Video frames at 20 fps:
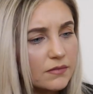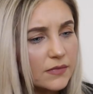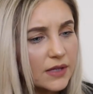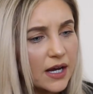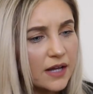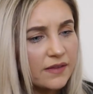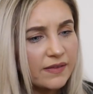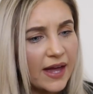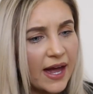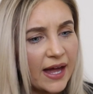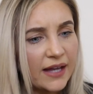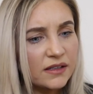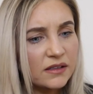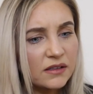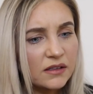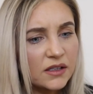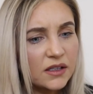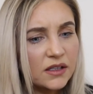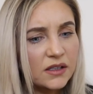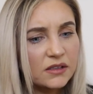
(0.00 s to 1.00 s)
And then
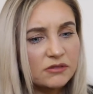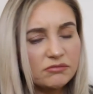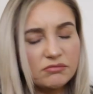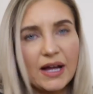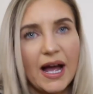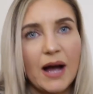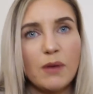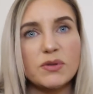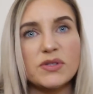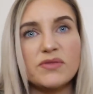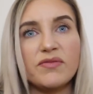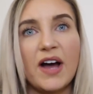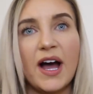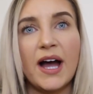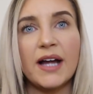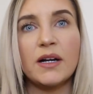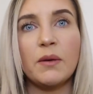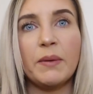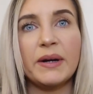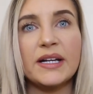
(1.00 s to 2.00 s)
I was
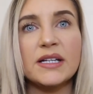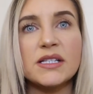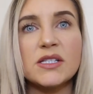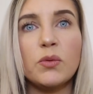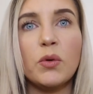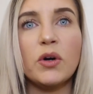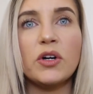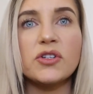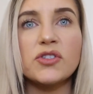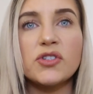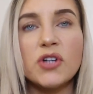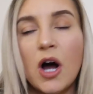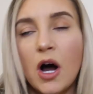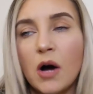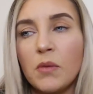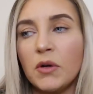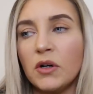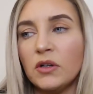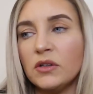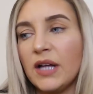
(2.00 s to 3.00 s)
fine, I went into work as
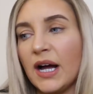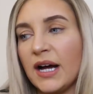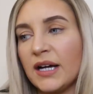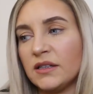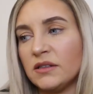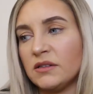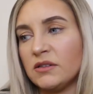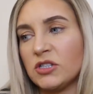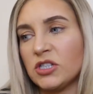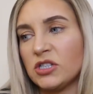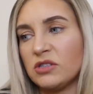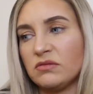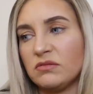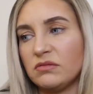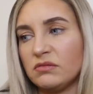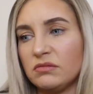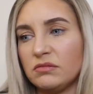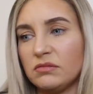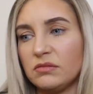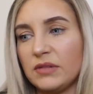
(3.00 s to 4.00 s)
normal and
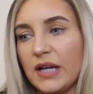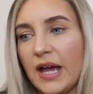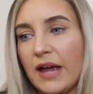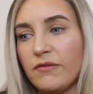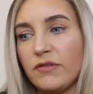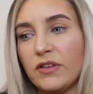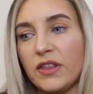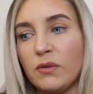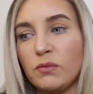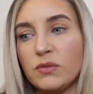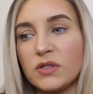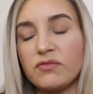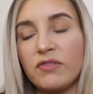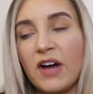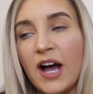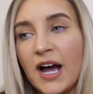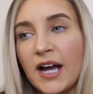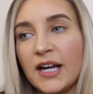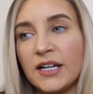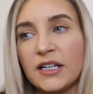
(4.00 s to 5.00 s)
everything was
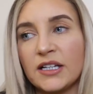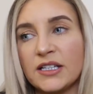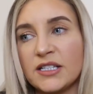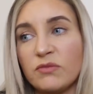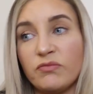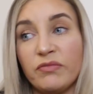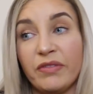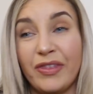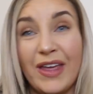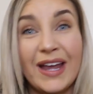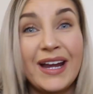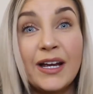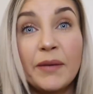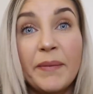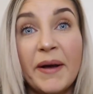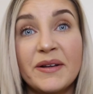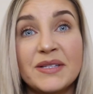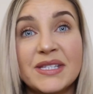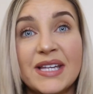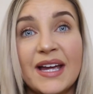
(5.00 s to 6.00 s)
fine. I didn't think
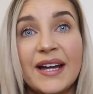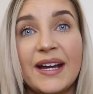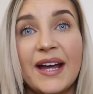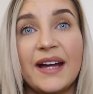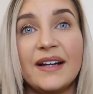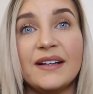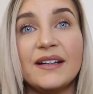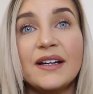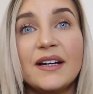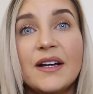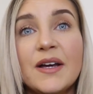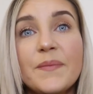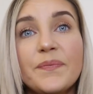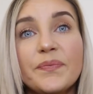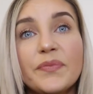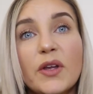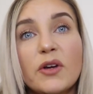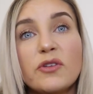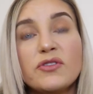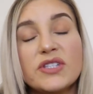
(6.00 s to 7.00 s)
about it again
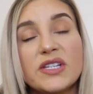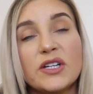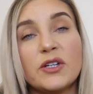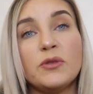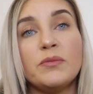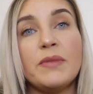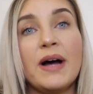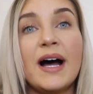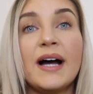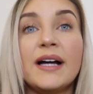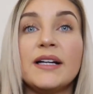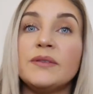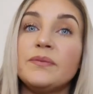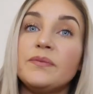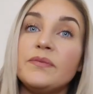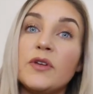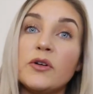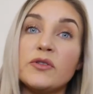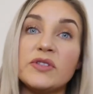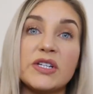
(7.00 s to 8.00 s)
until
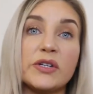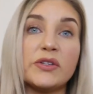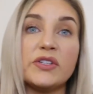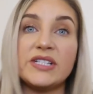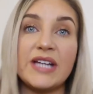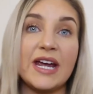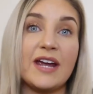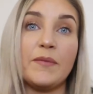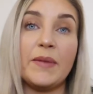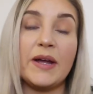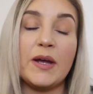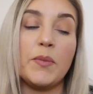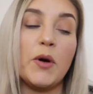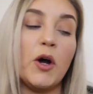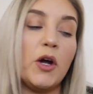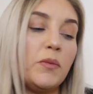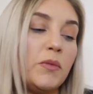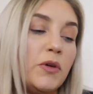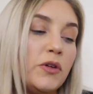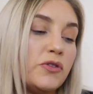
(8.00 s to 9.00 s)
the day of my
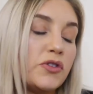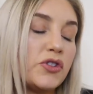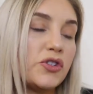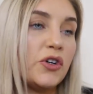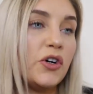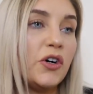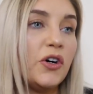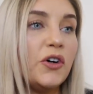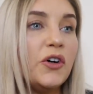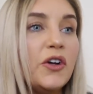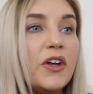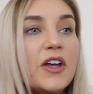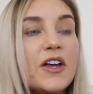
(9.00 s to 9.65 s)
appointment. So